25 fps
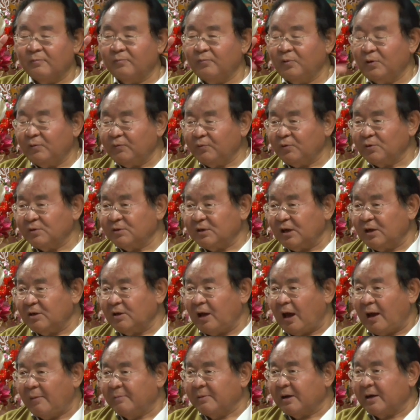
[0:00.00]
If you
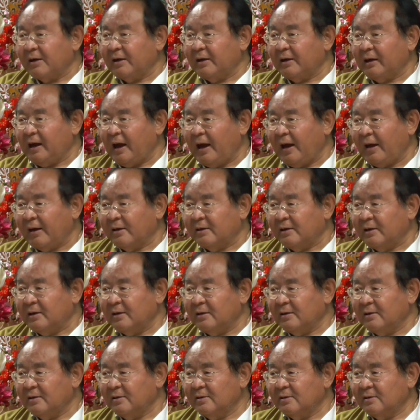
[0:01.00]
say, I'm getting
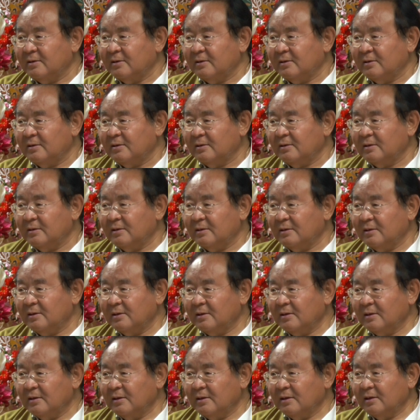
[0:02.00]
angry,
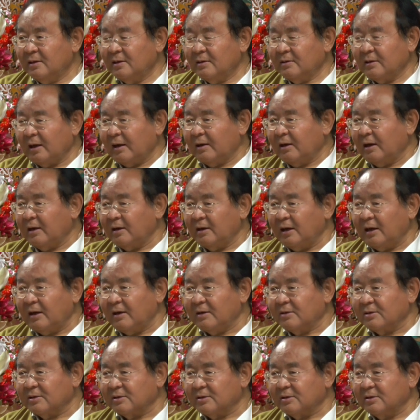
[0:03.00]
then at
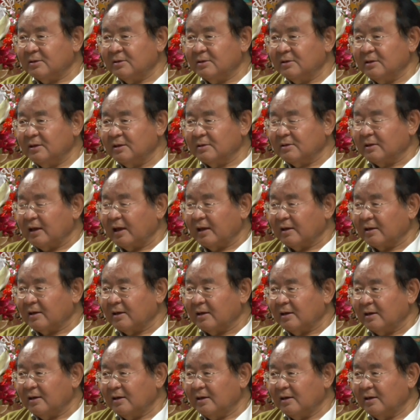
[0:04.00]
least it's like